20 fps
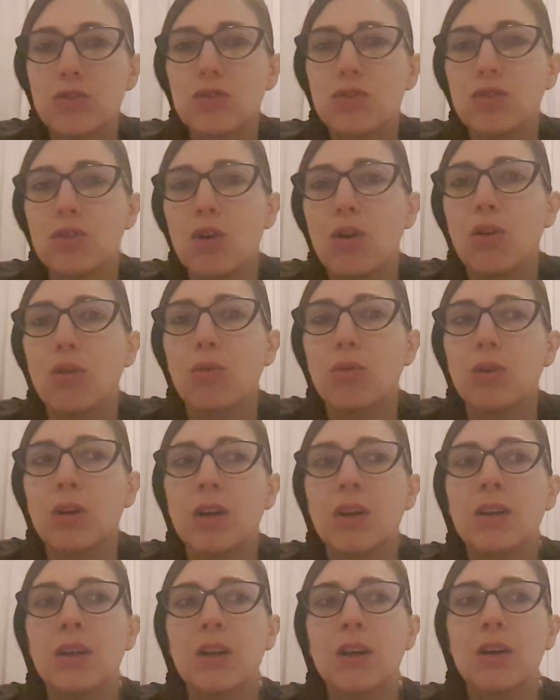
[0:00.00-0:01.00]
to go
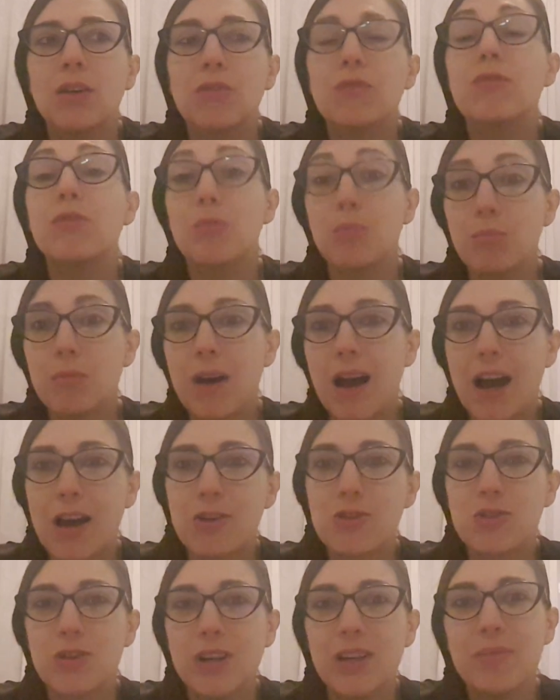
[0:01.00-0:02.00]
from
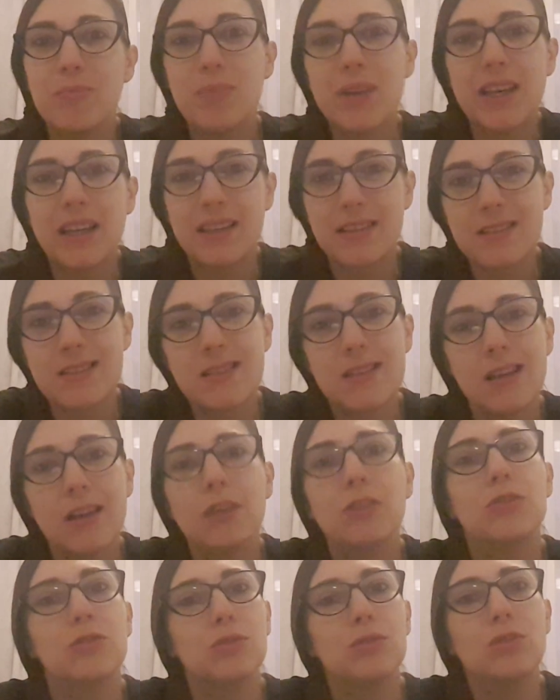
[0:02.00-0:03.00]
actually being
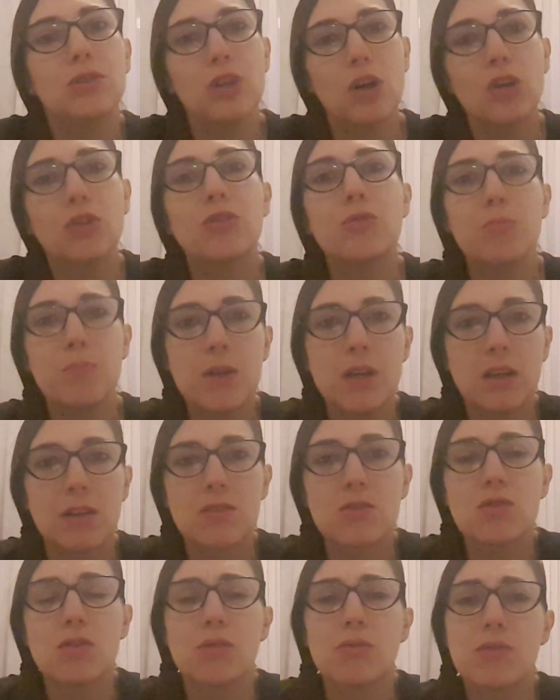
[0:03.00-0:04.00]
sick to not being
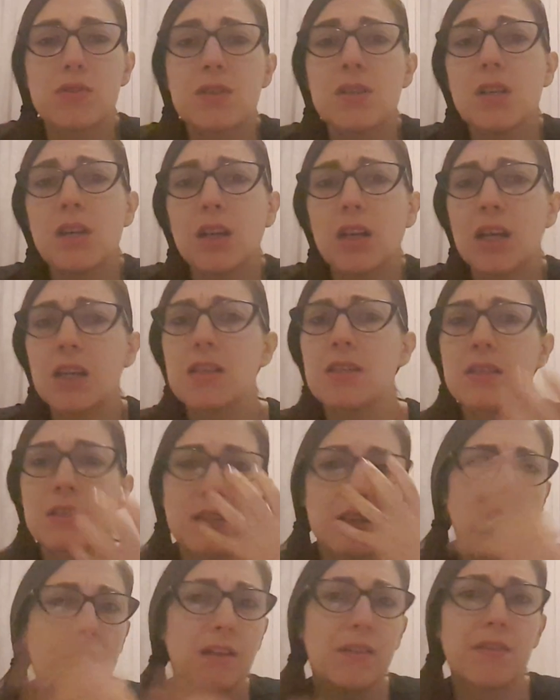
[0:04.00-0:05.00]
so sick. I
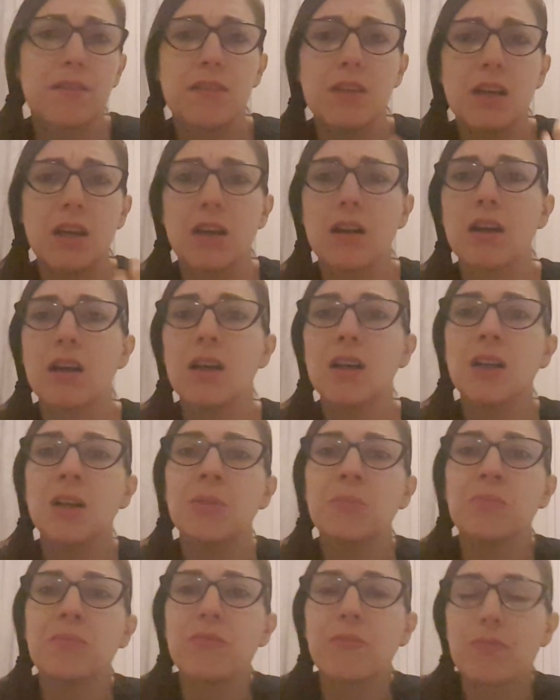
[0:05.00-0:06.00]
still think
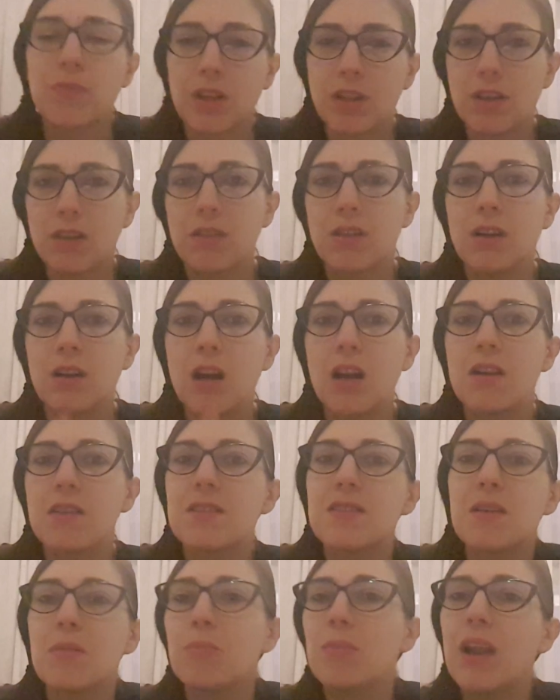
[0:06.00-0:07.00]
that there are
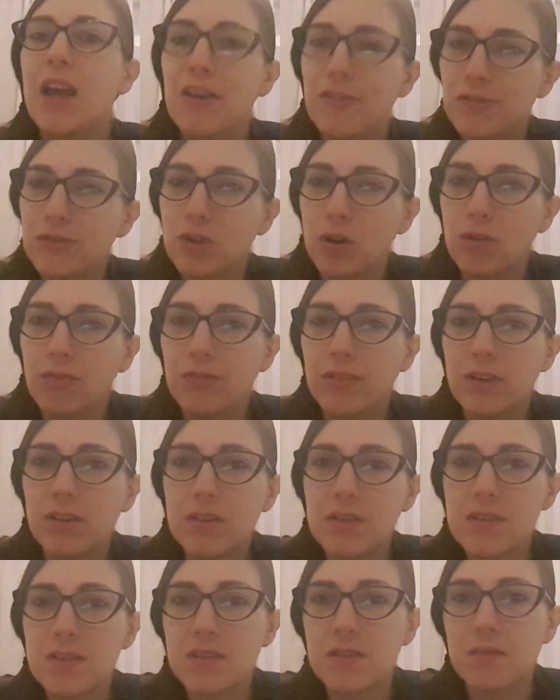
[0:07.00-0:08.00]
some
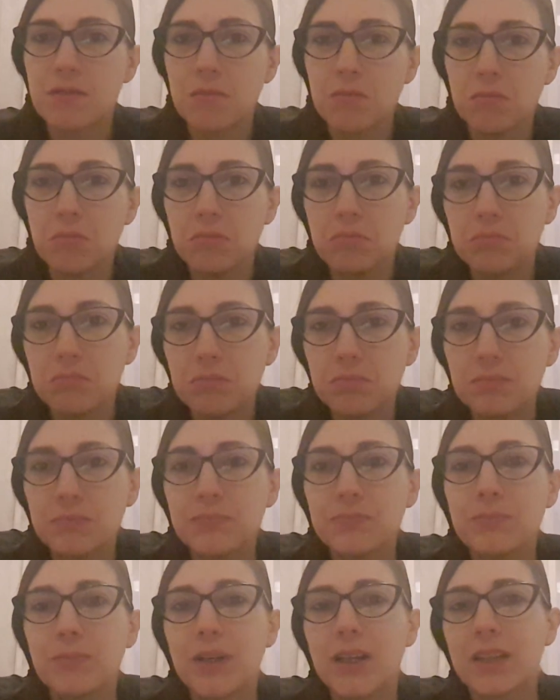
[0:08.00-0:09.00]
leftovers,
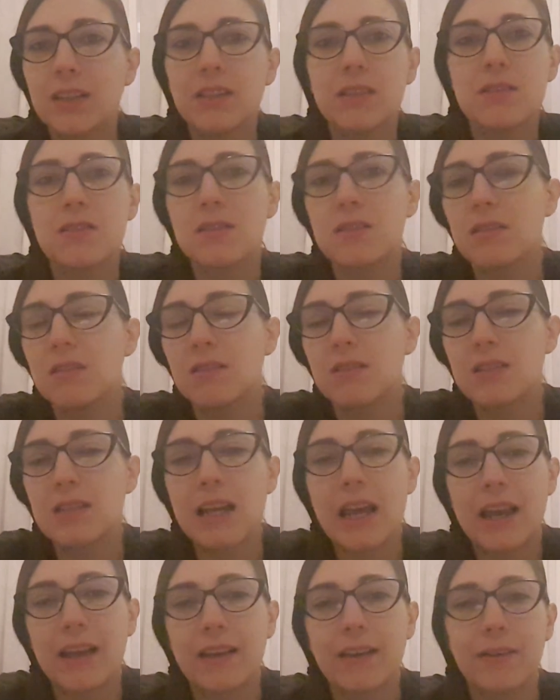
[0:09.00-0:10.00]
but it's
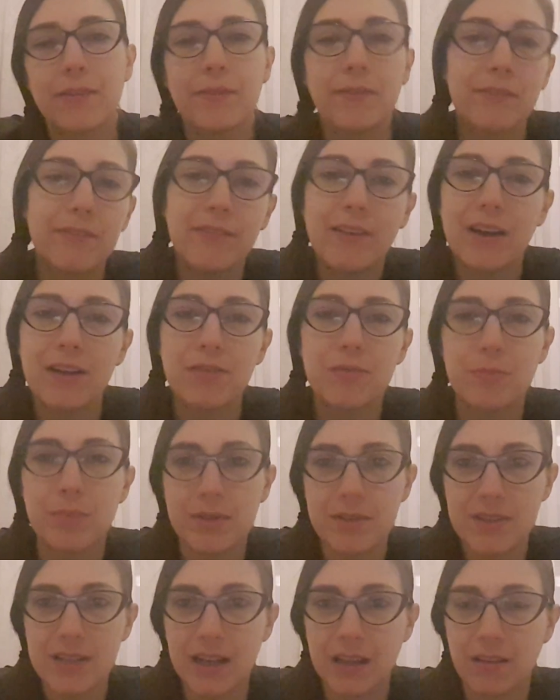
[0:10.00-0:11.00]
like a
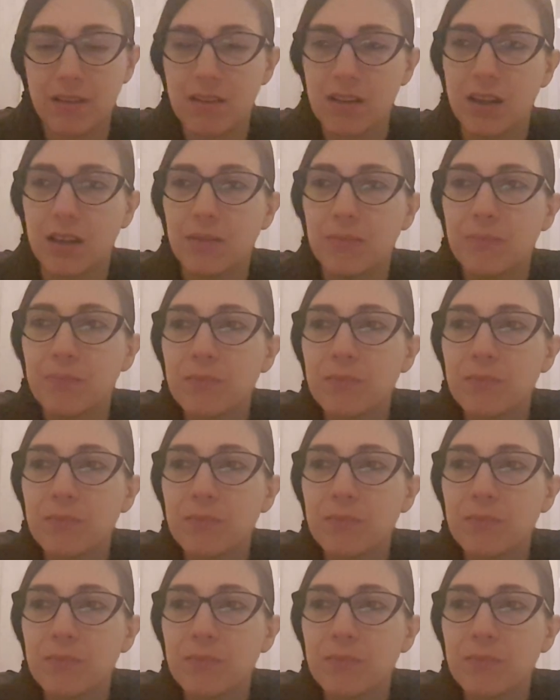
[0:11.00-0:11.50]
5% thing.